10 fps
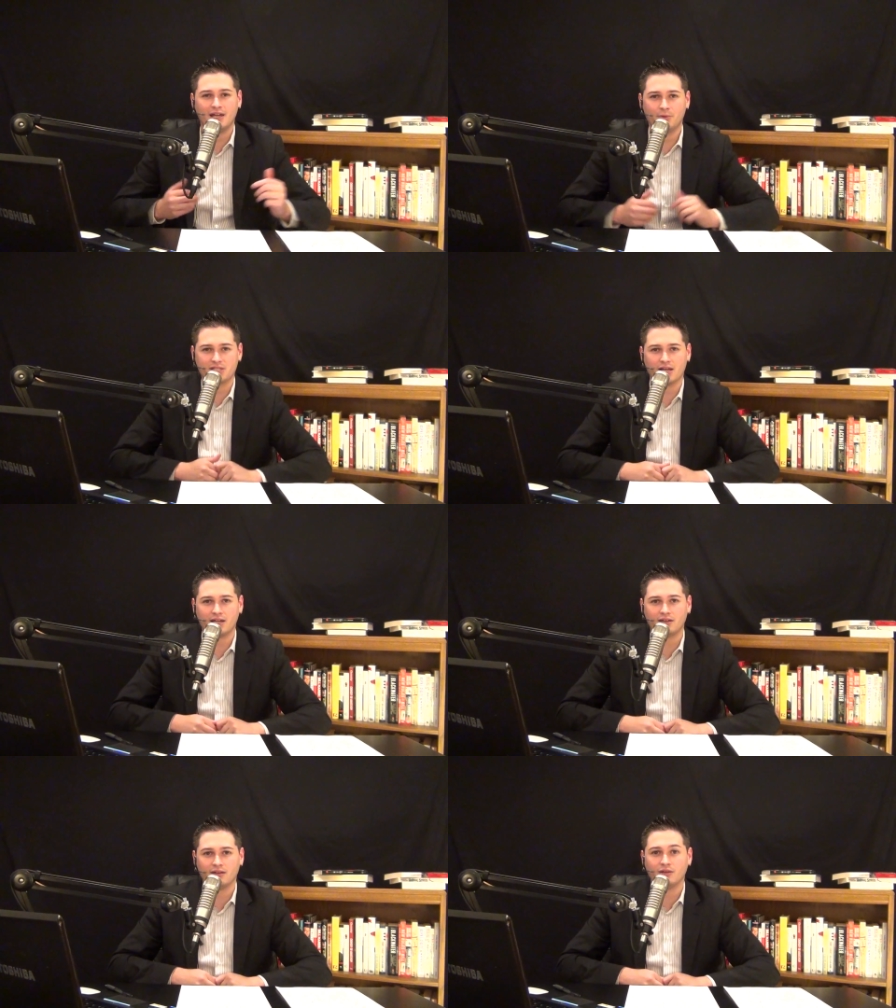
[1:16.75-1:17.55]
It was
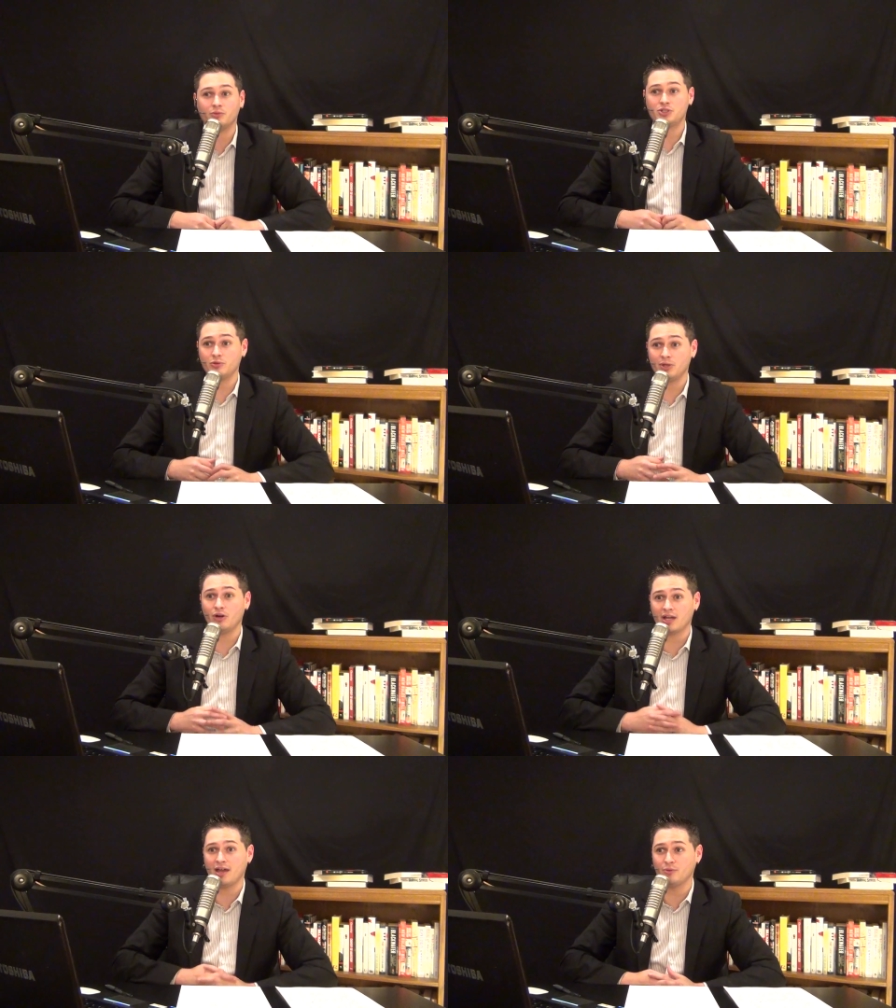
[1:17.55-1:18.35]
like, "Would you be
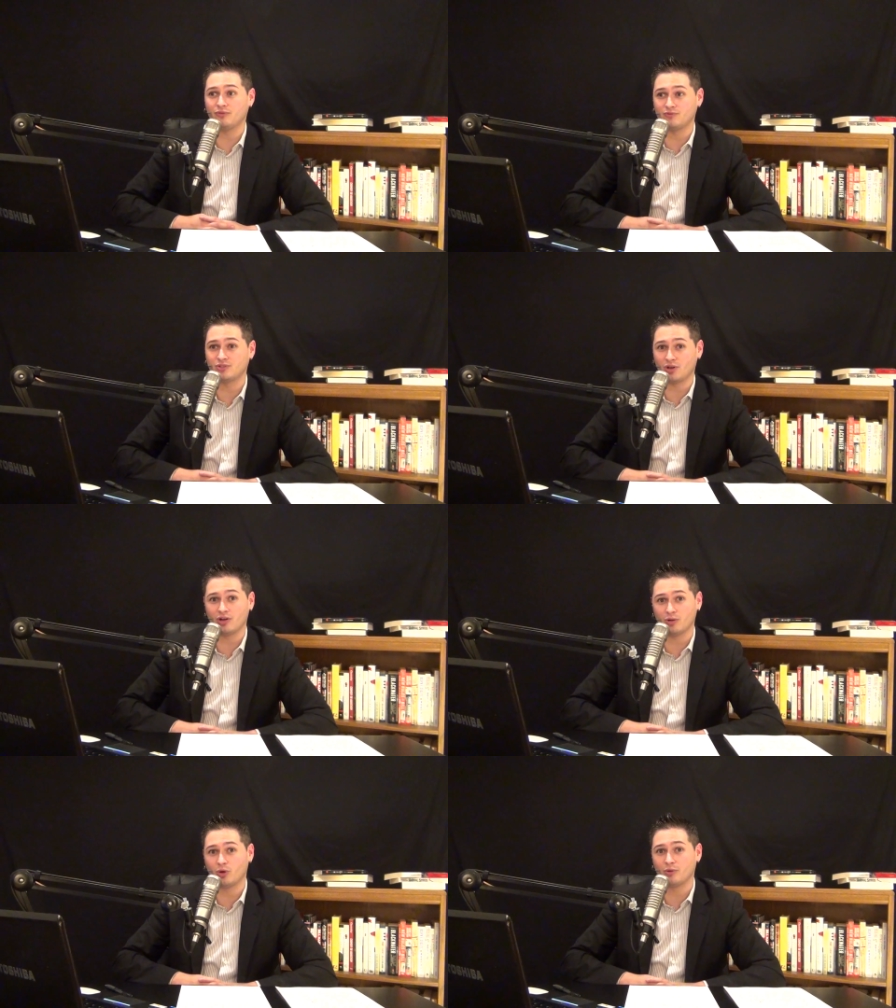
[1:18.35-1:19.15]
okay with
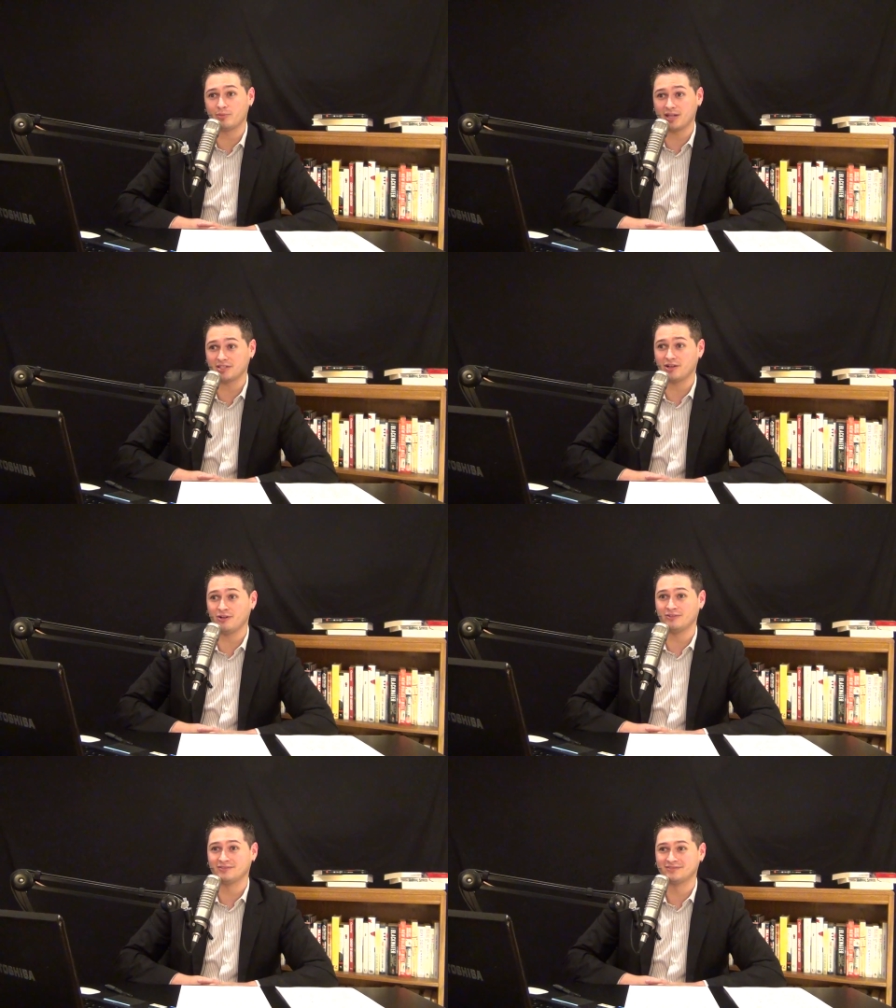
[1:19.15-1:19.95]
starting a war with
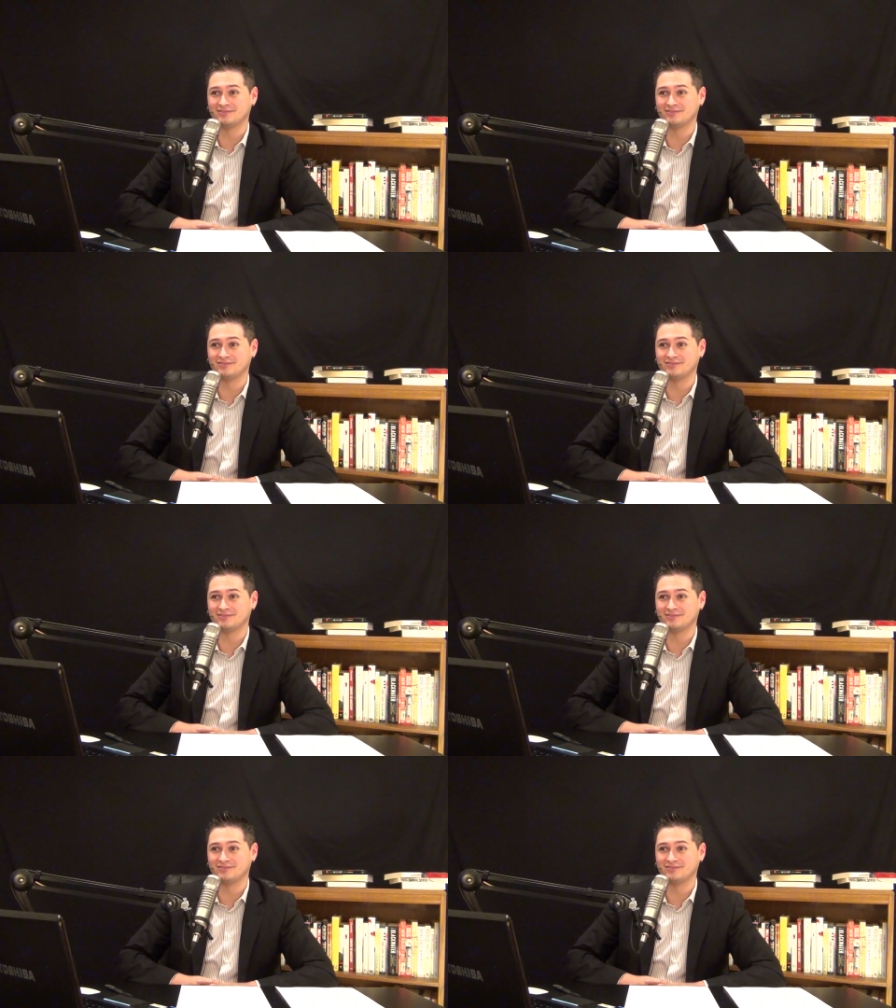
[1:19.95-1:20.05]
Mexico?"